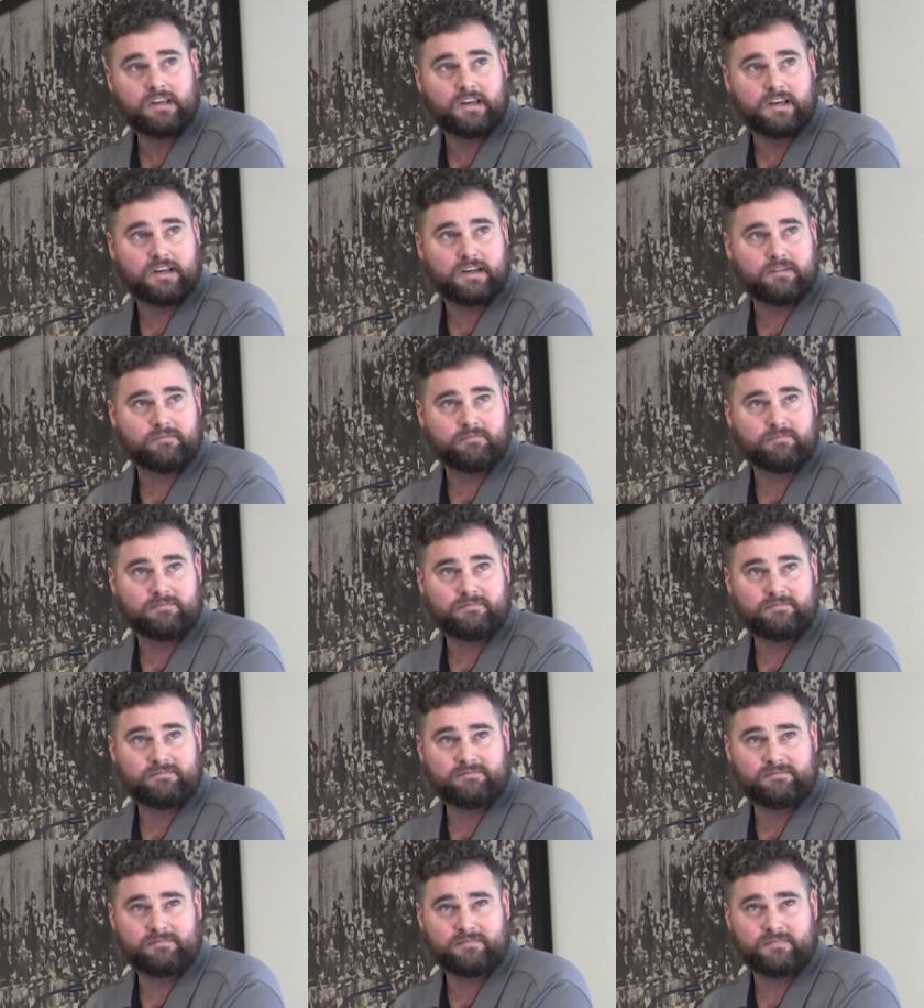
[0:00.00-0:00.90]

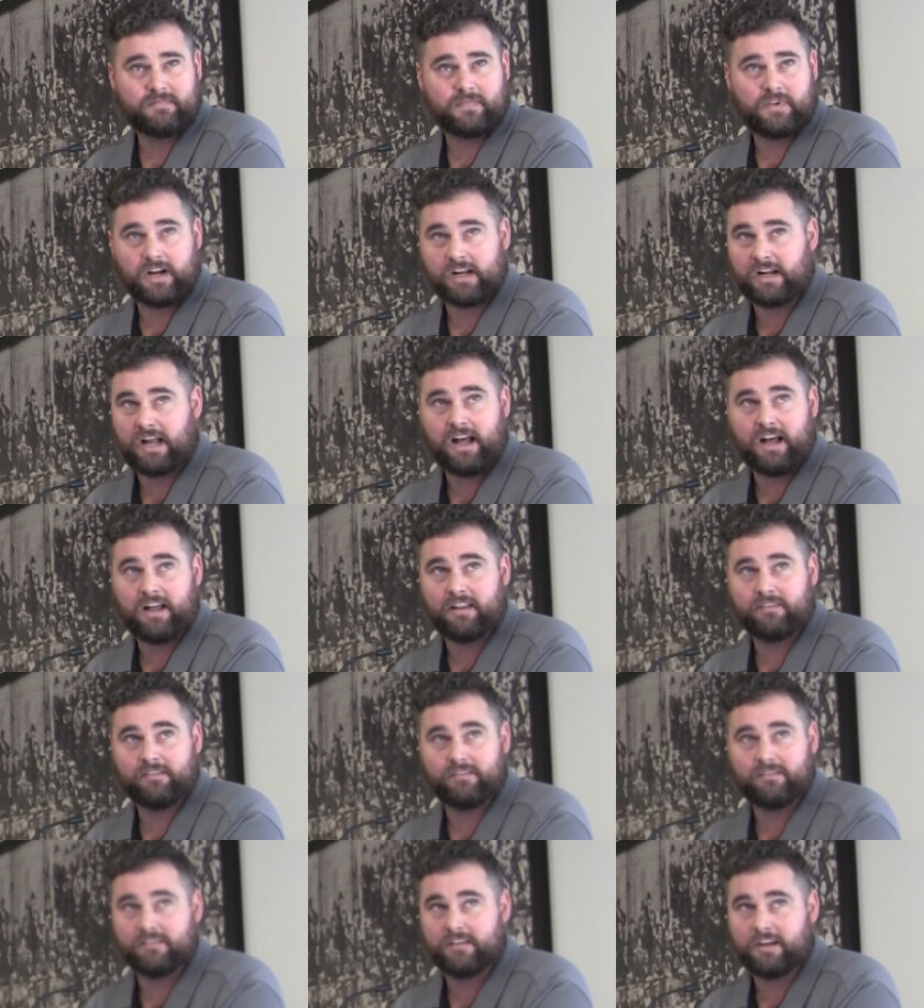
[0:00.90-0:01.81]
Um, I
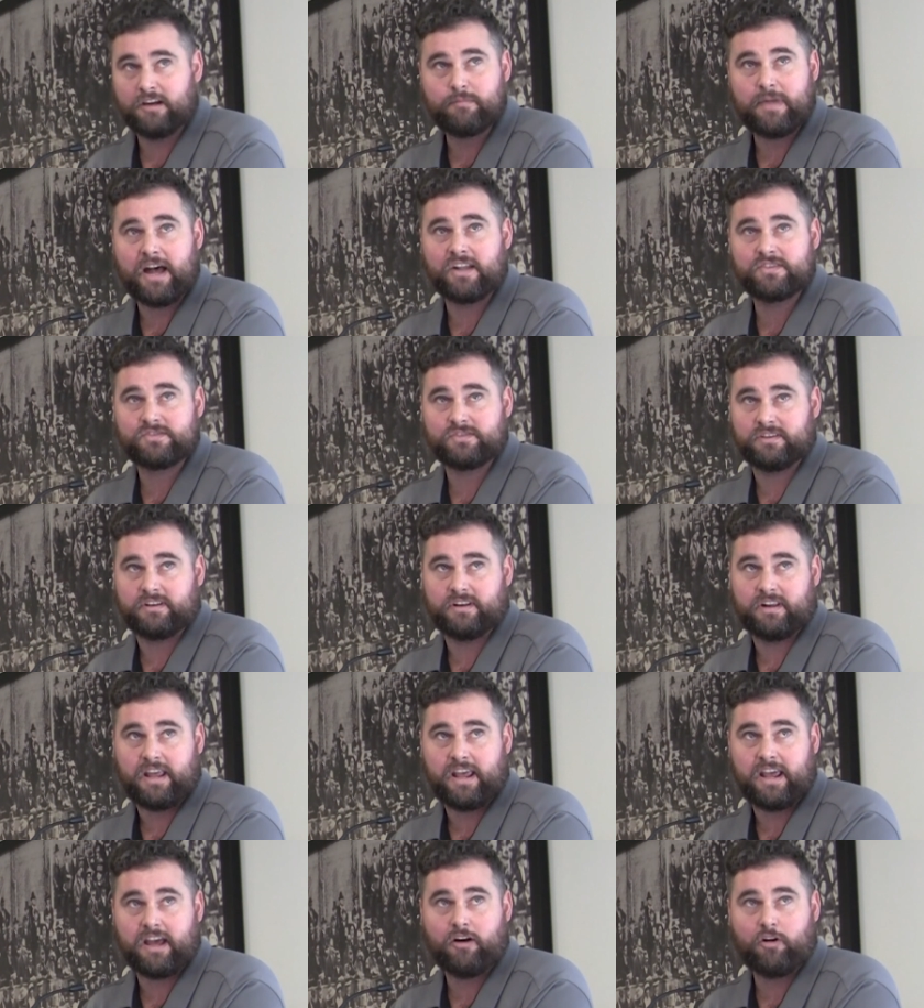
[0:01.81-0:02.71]
can't
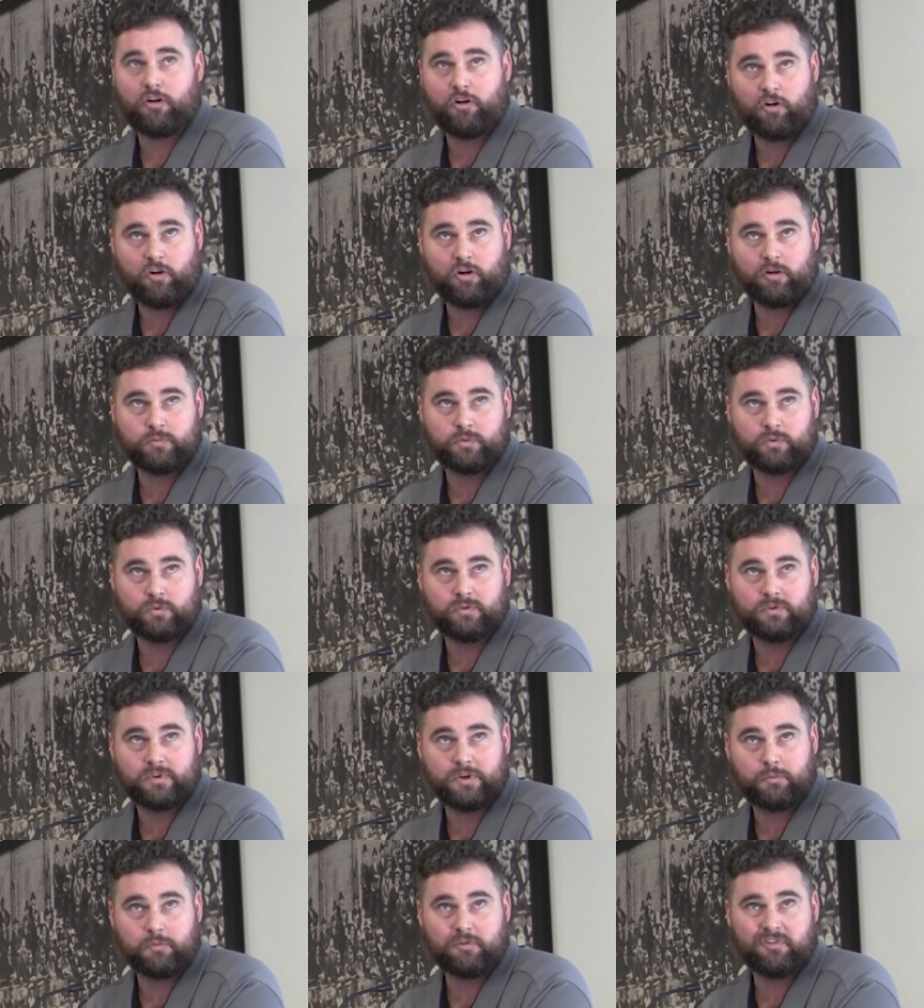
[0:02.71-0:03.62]
imagine how
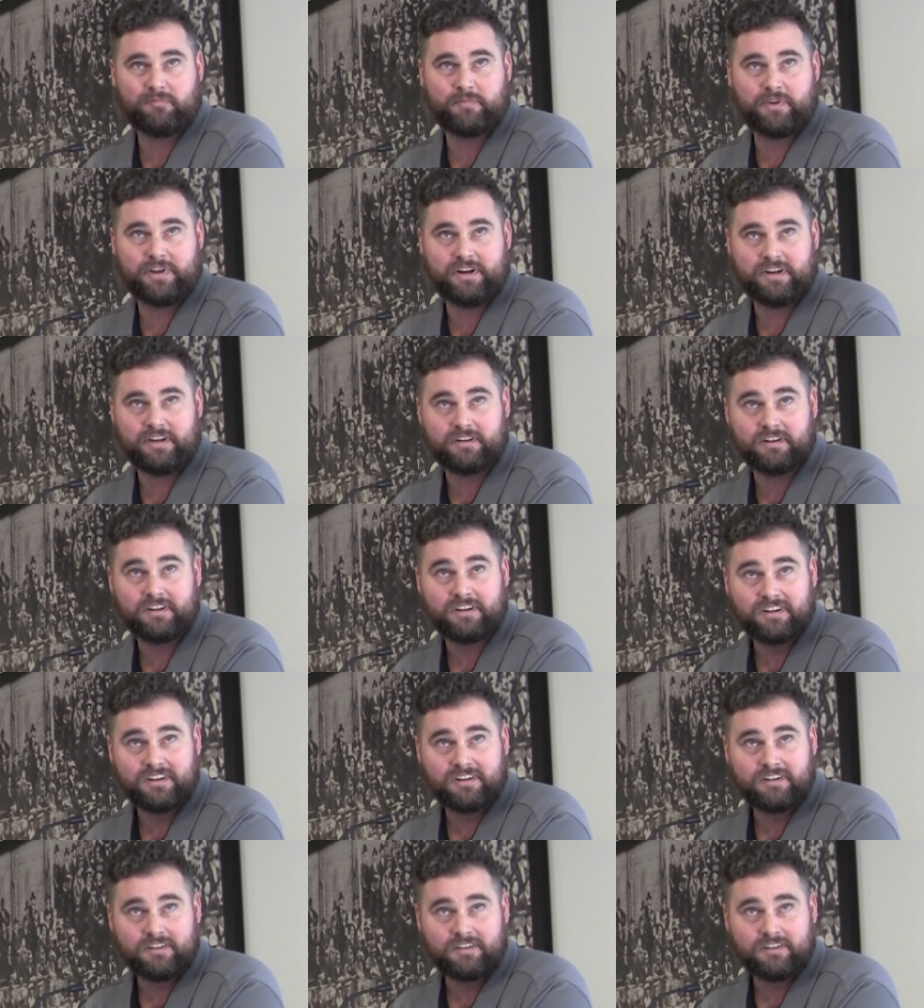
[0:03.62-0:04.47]
horrible it would have been